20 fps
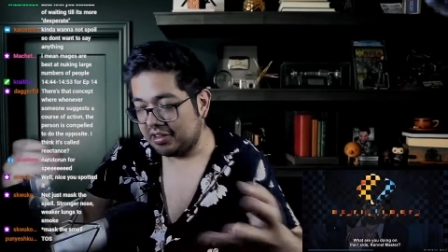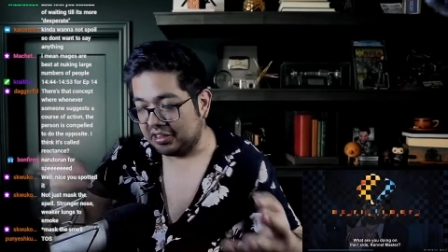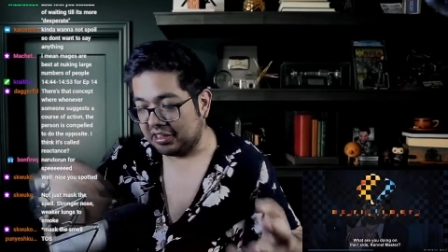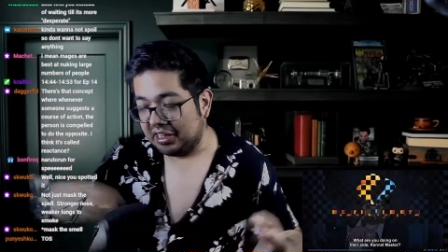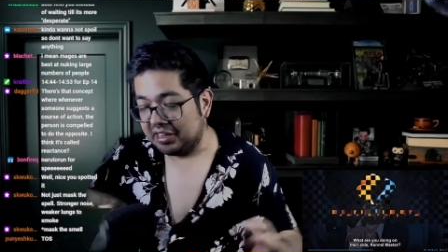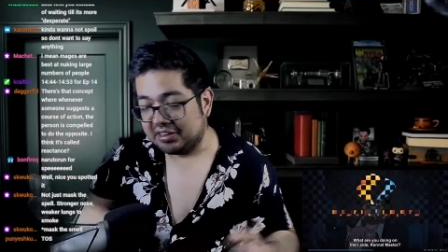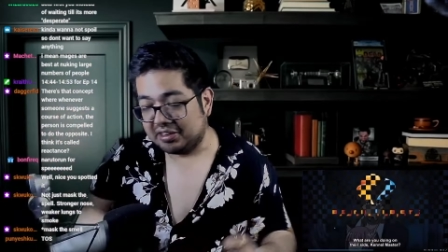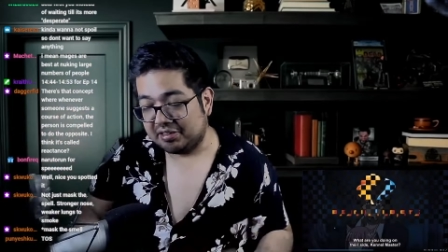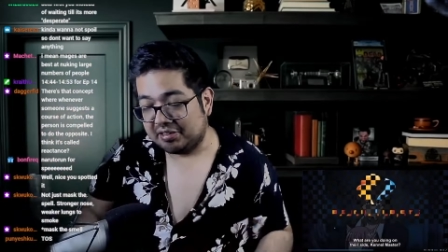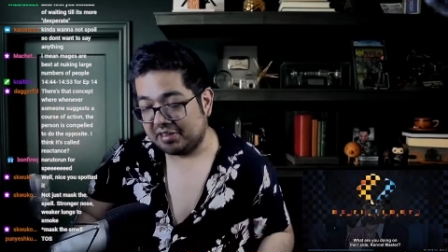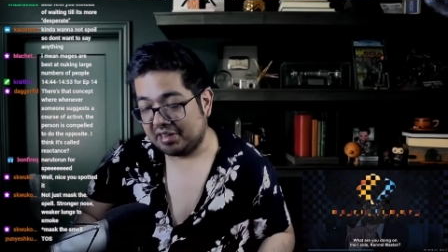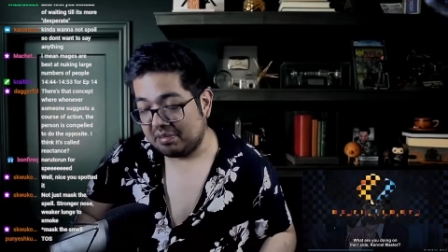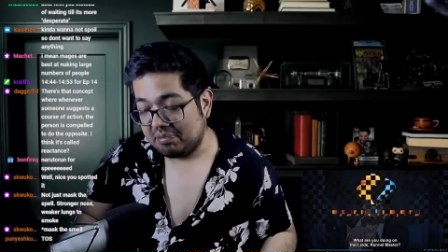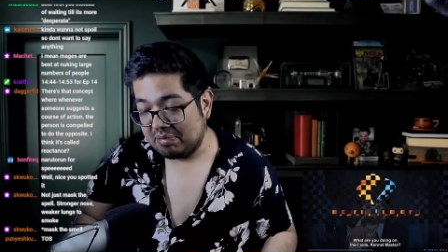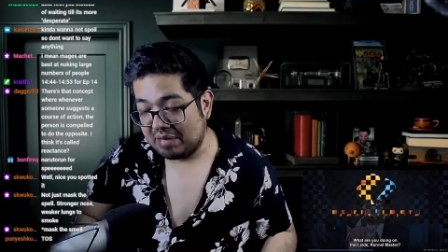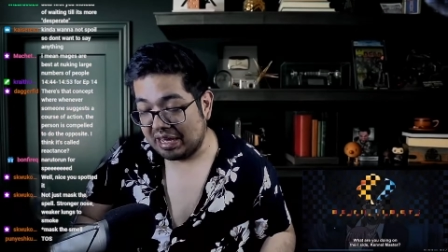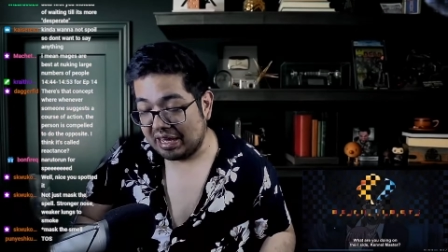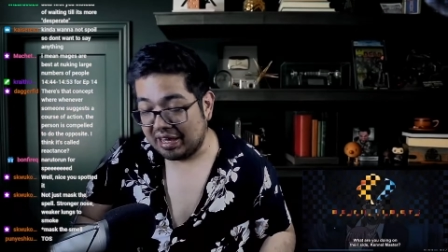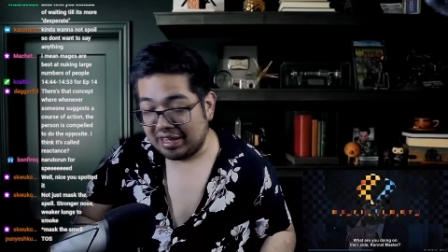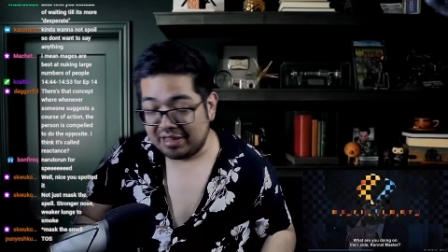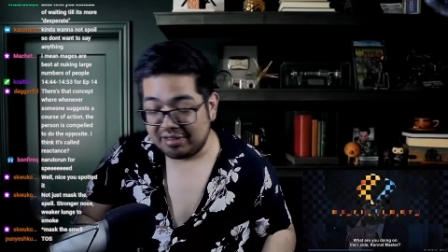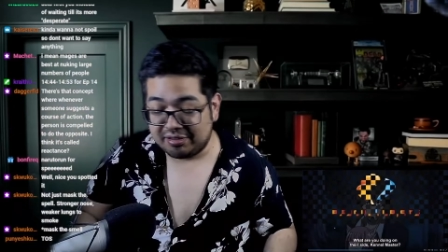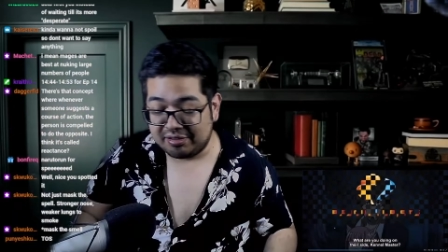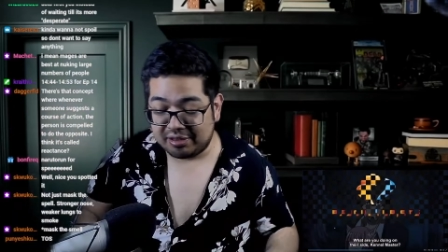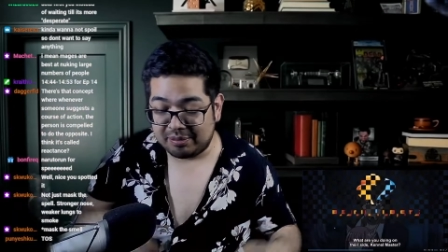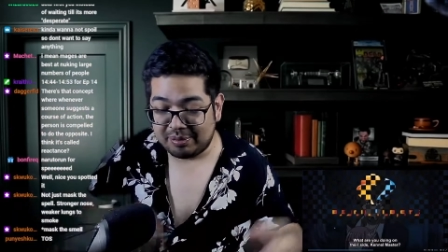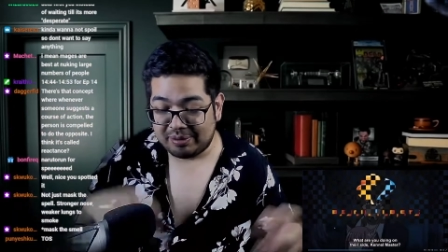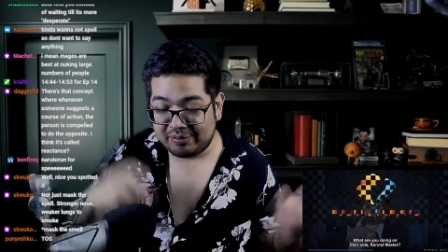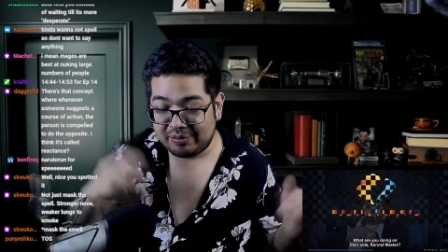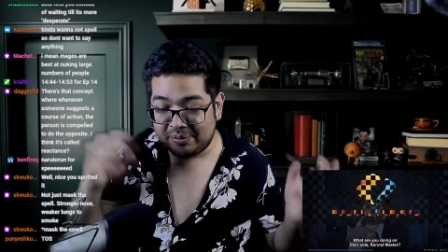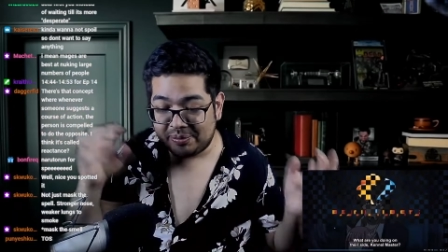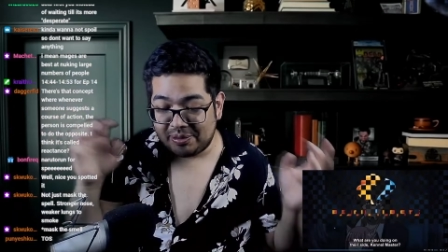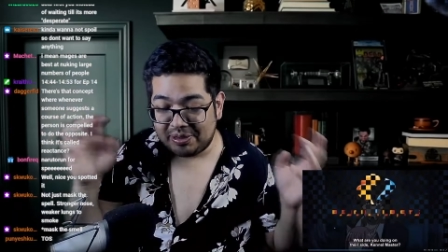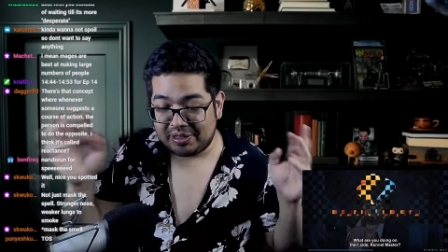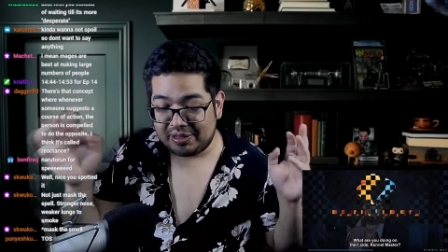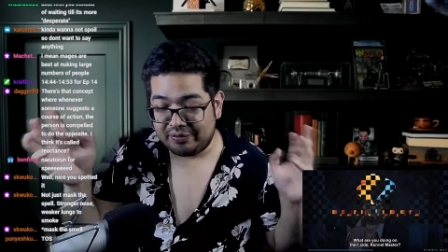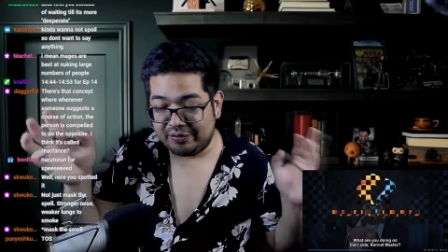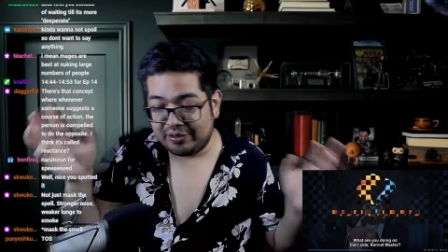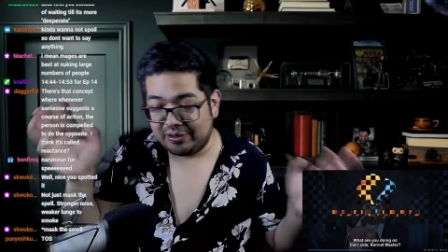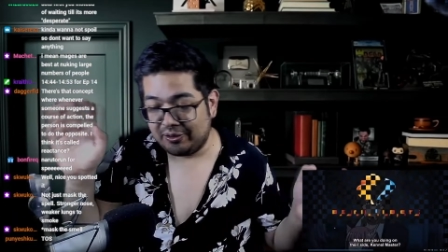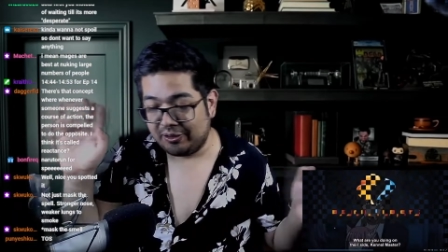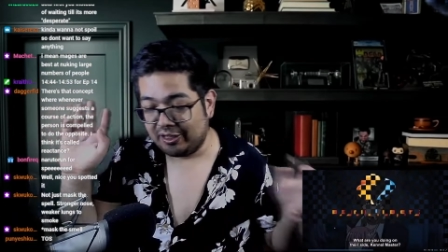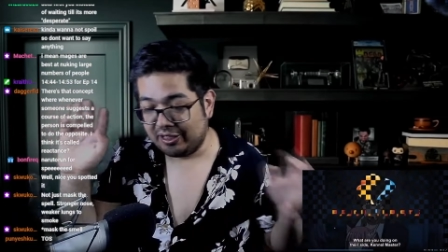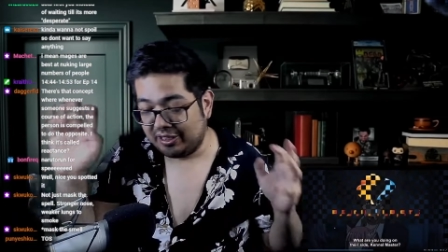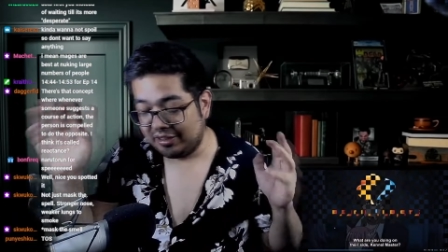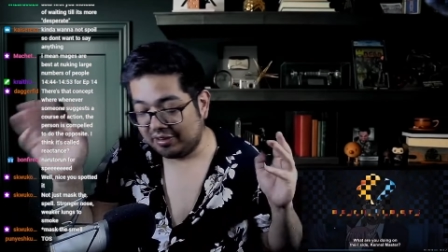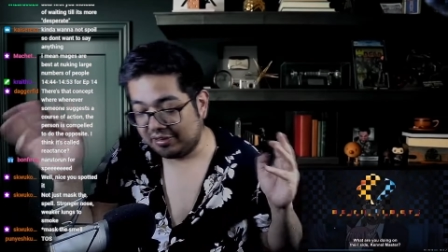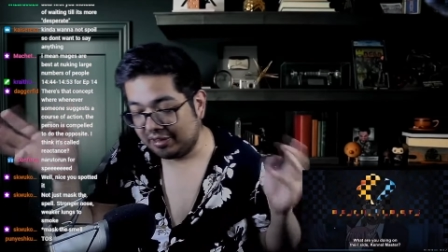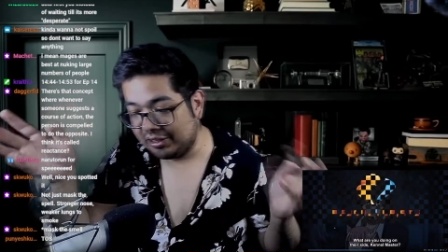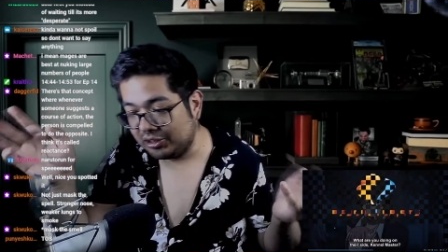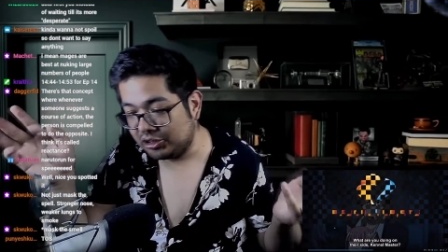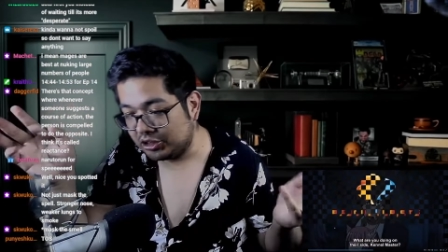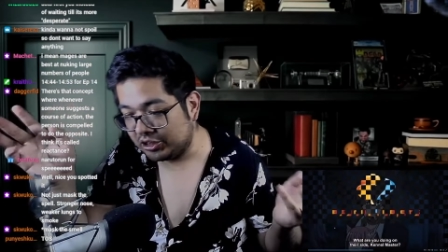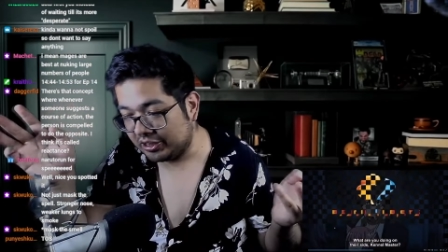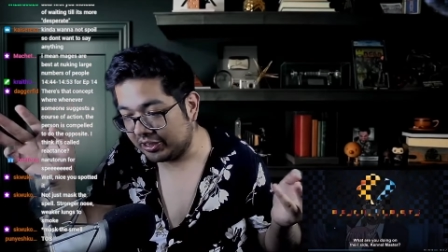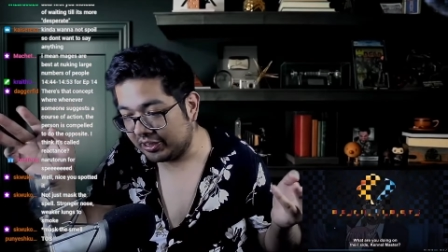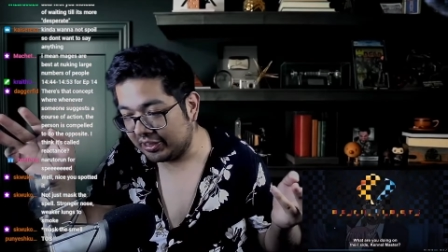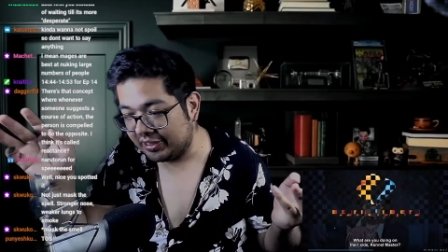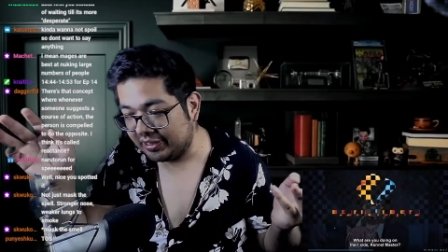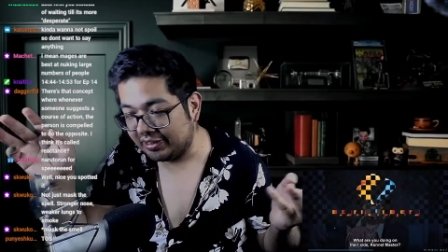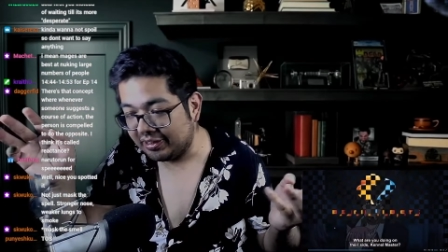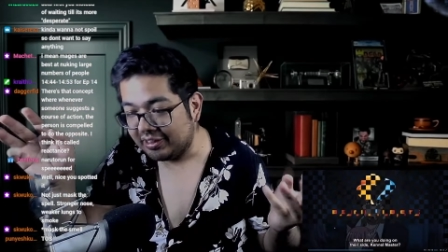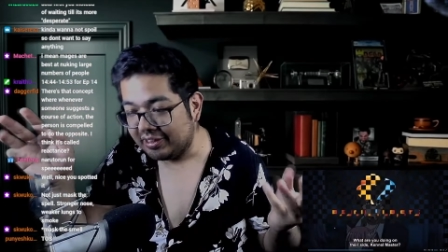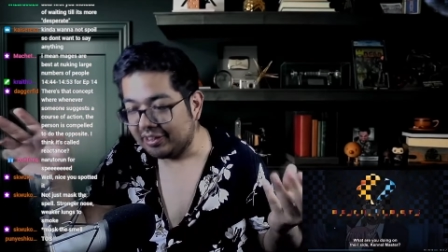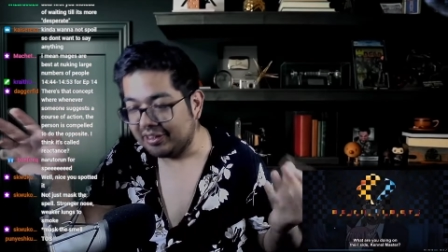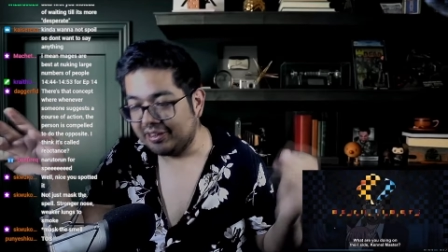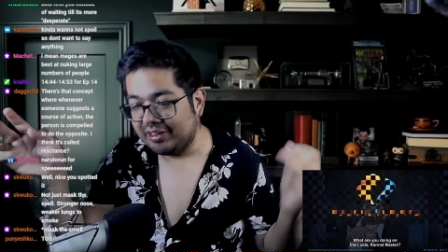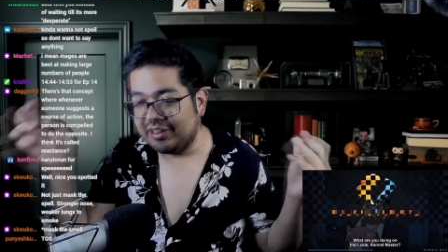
Not the same guys, could be from a different organization.